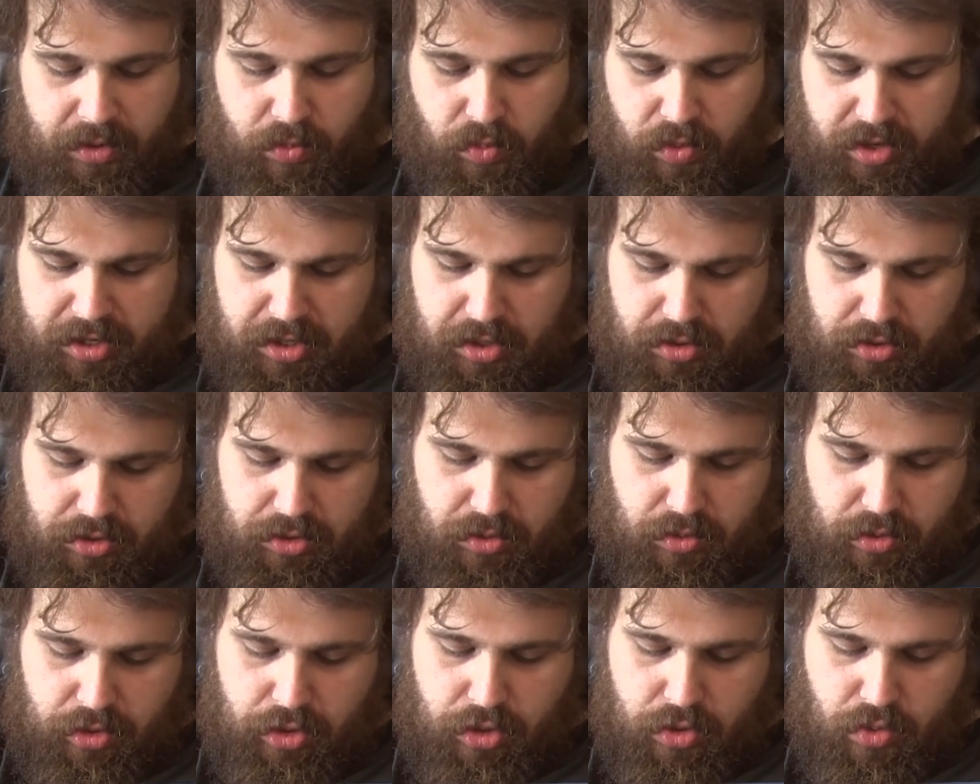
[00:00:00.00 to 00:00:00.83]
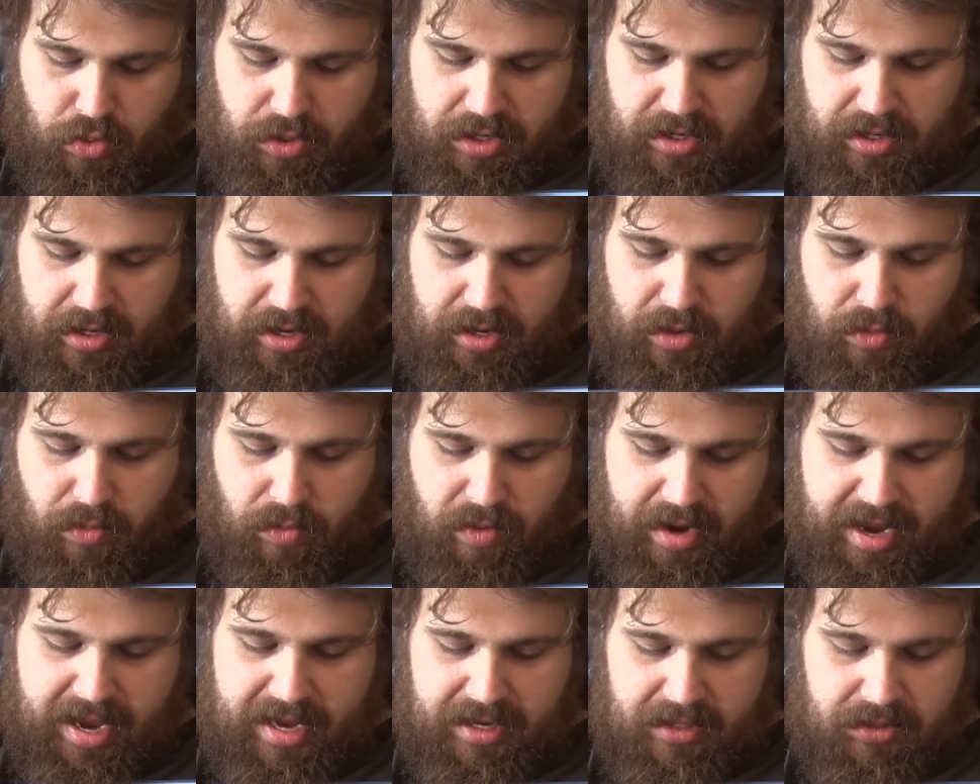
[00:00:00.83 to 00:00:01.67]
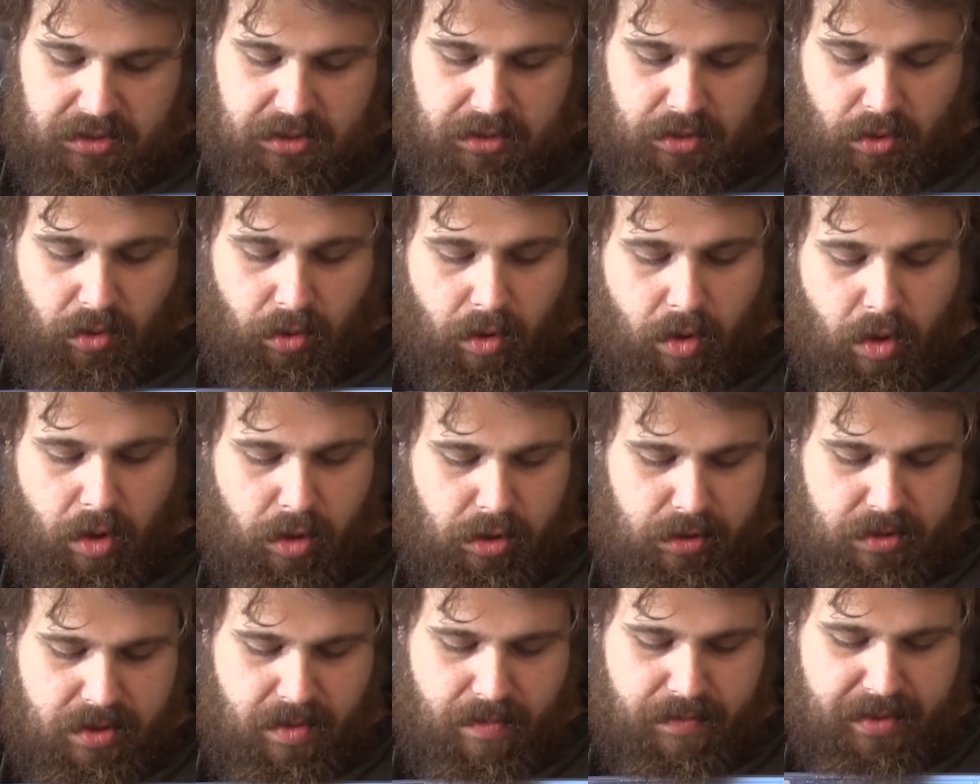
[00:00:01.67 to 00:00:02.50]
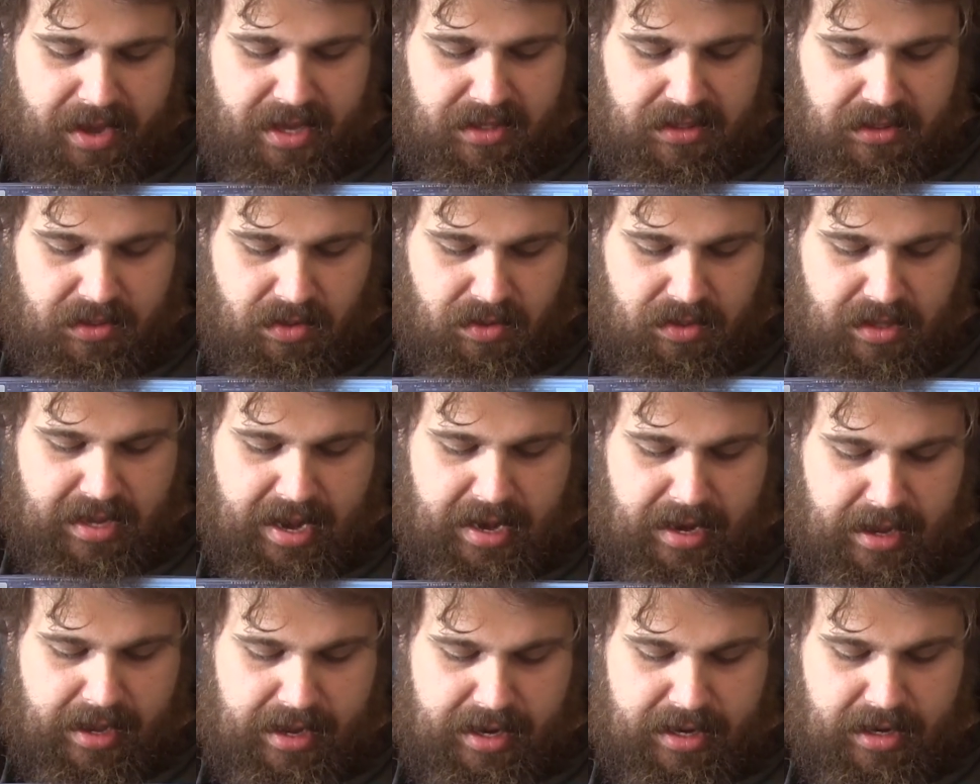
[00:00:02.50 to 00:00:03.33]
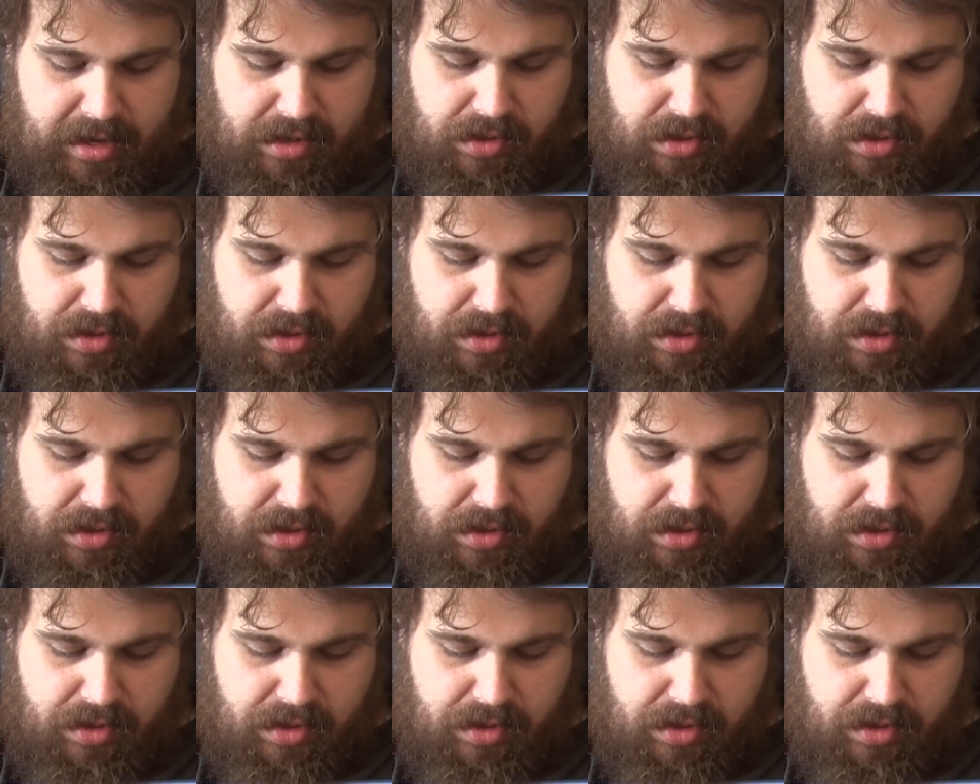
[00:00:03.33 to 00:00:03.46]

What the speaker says: And when you do, you can erase all the bits on that line,